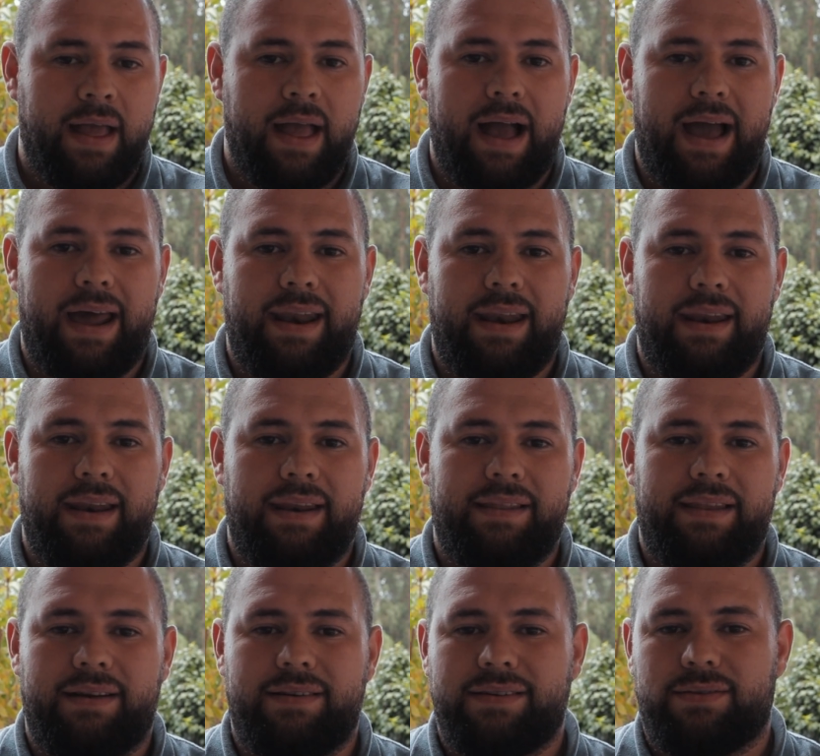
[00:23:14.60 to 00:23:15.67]

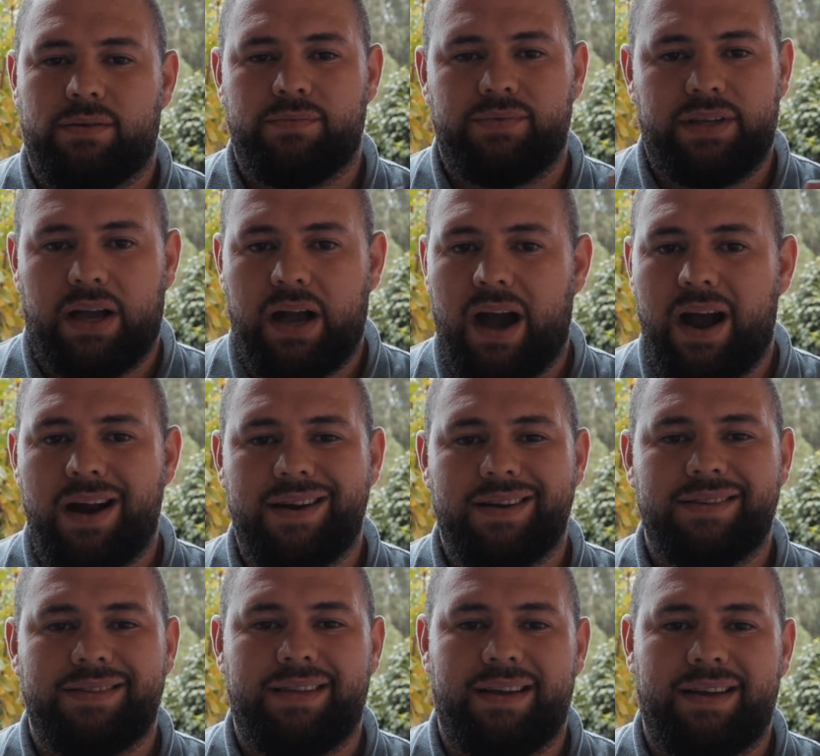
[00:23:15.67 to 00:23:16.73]
And there's some
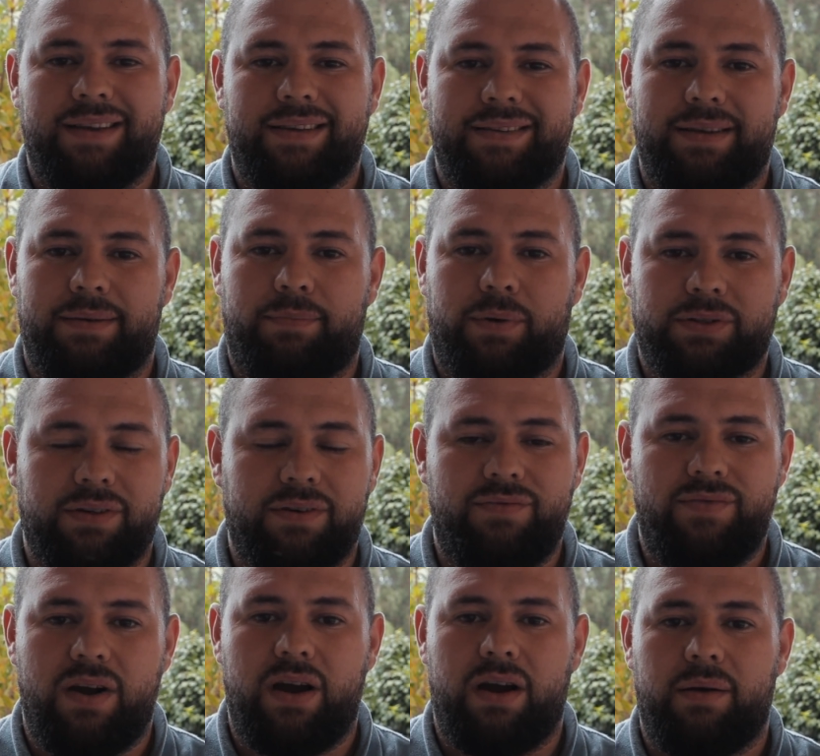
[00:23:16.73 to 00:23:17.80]
cigars, there's a bottle
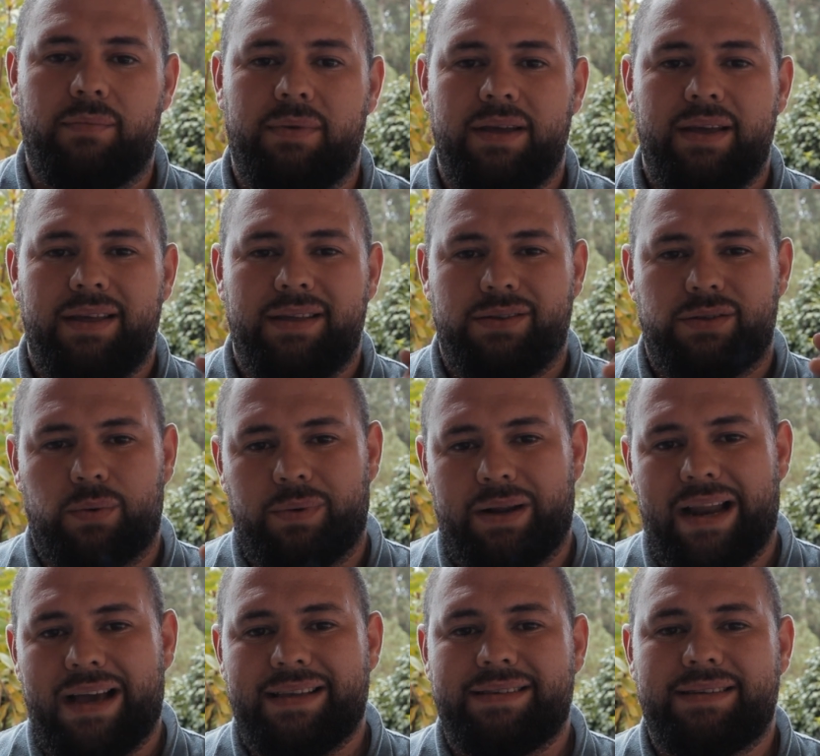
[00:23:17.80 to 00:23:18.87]
of rum, some
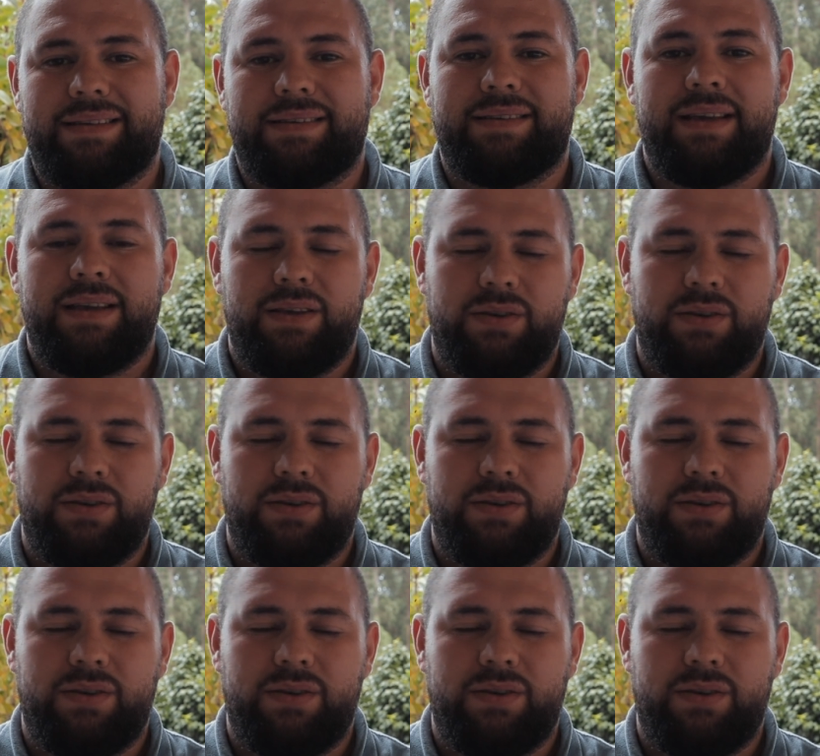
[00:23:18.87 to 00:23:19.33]
glasses.